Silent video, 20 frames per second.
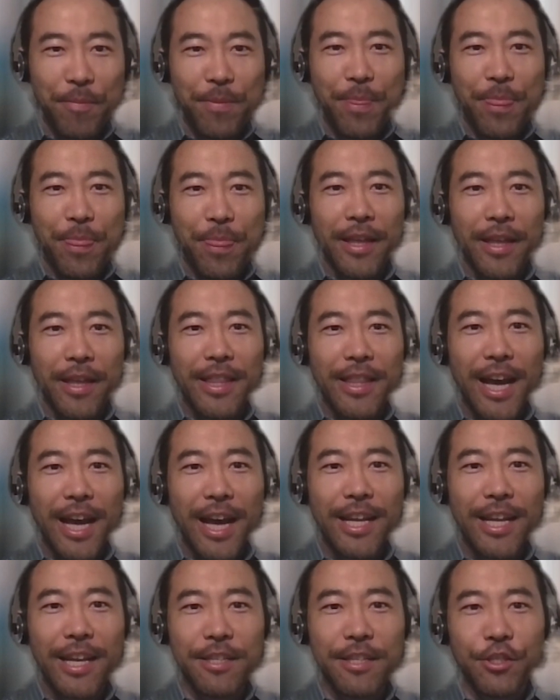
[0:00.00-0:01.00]
And
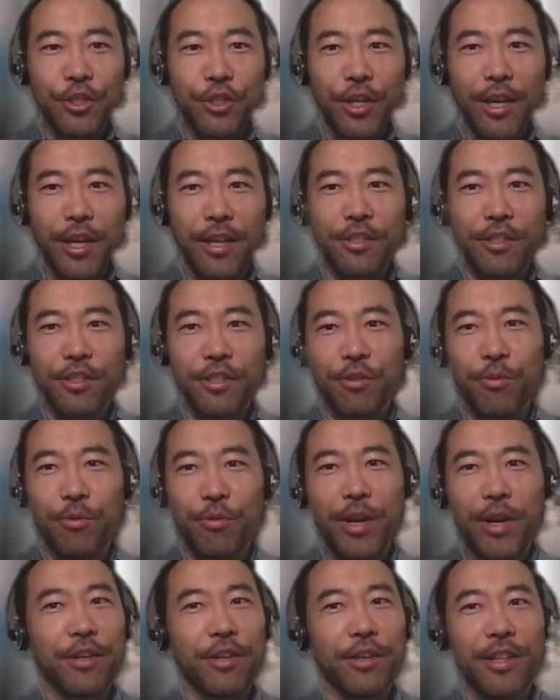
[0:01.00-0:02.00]
that has changed the
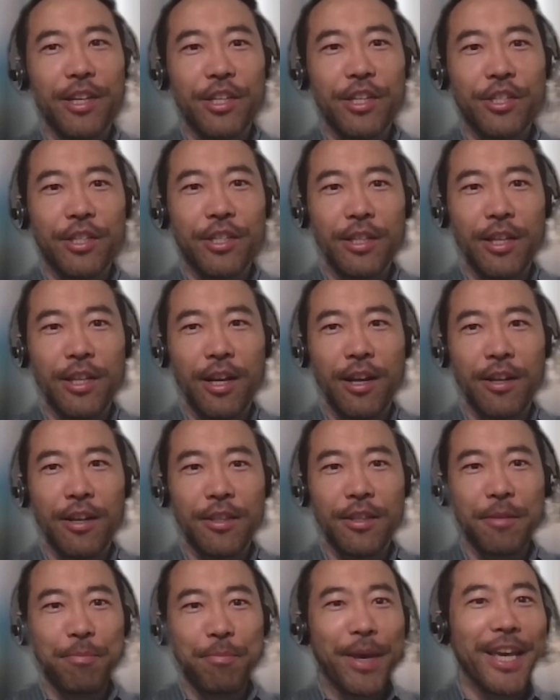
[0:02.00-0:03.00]
regulation on
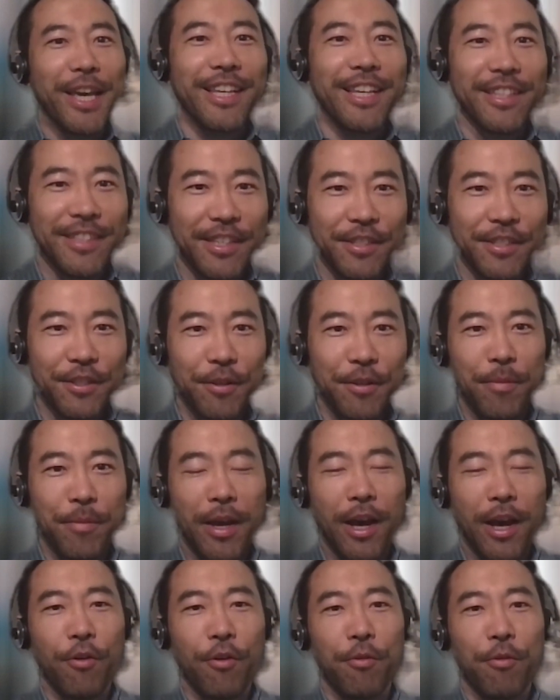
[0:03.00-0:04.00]
the banking system,
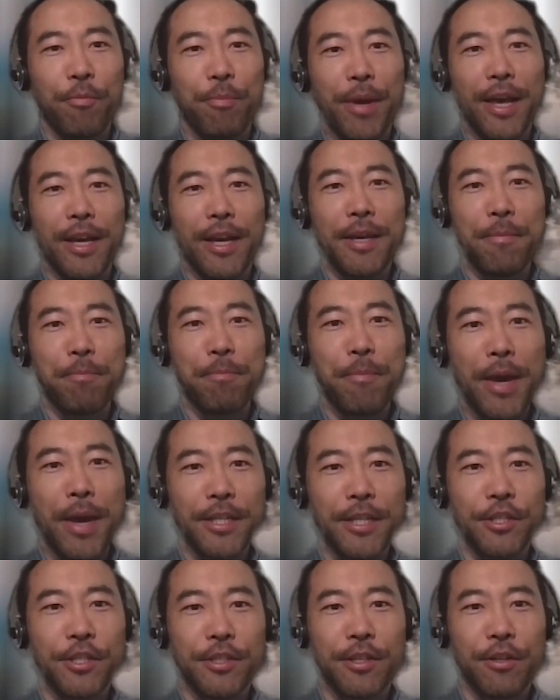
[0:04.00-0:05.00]
how banks
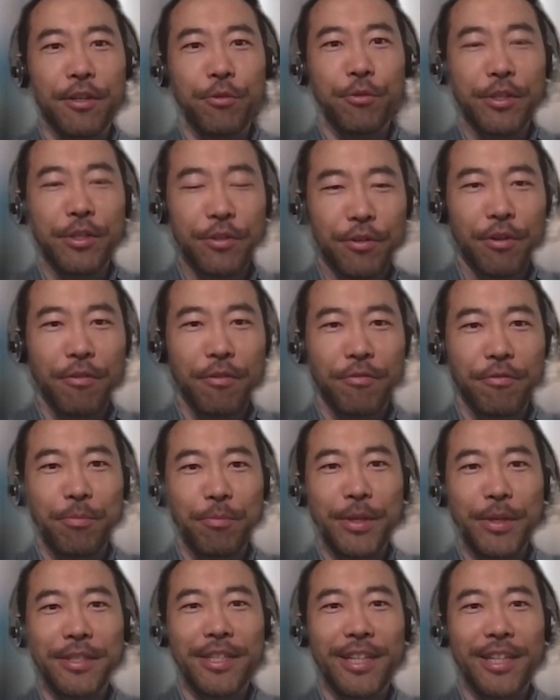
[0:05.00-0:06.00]
manage their reserve.
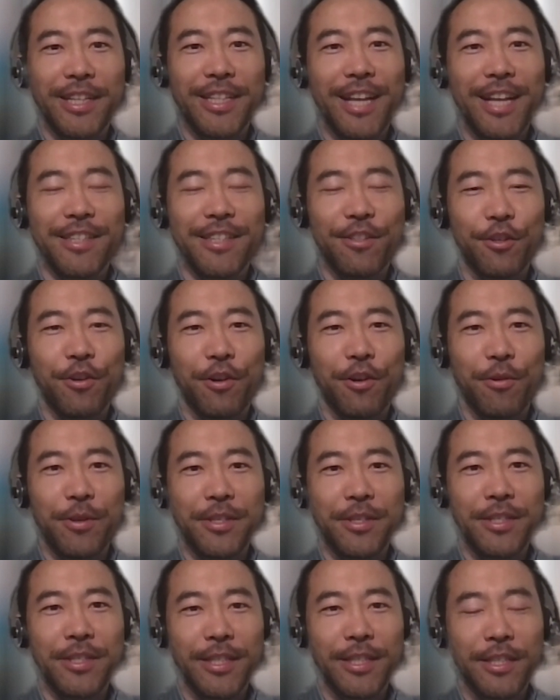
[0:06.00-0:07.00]
Basically, that's the
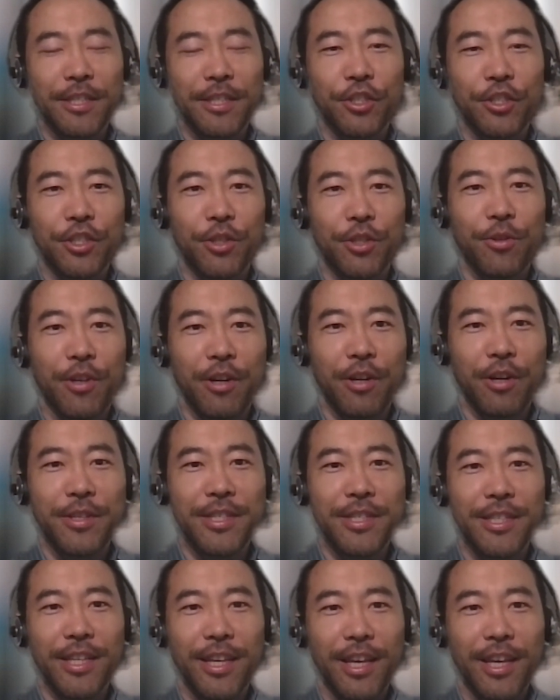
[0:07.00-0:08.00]
currency. That's a digital
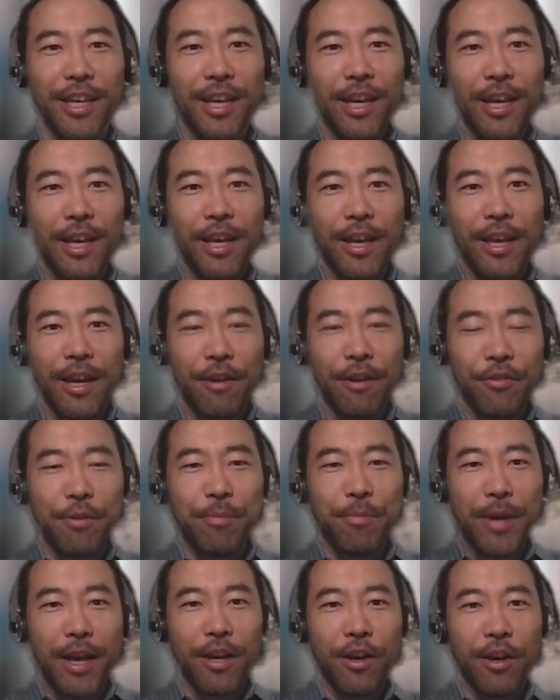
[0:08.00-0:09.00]
currency every
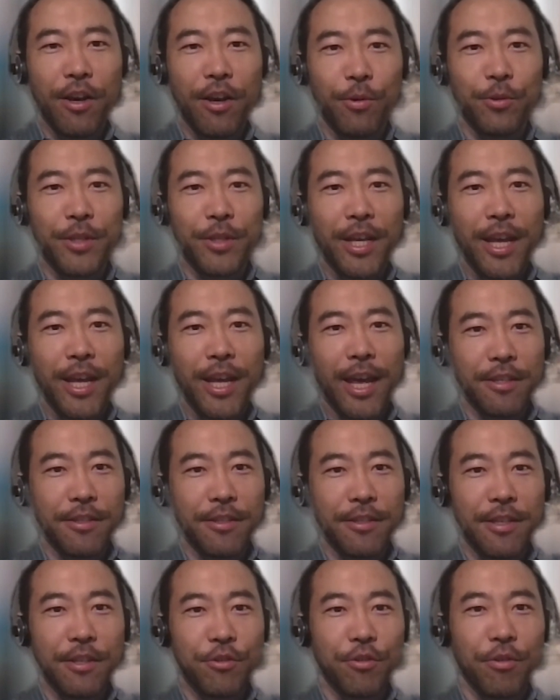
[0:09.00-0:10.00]
bank holds at the
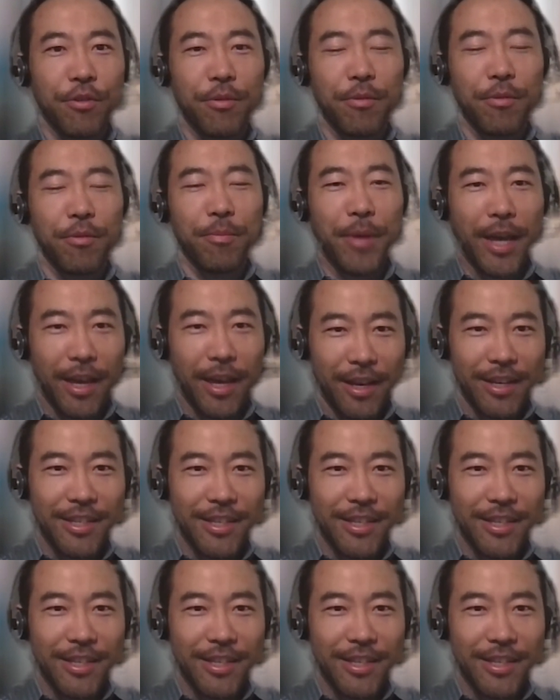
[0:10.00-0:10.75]
central bank.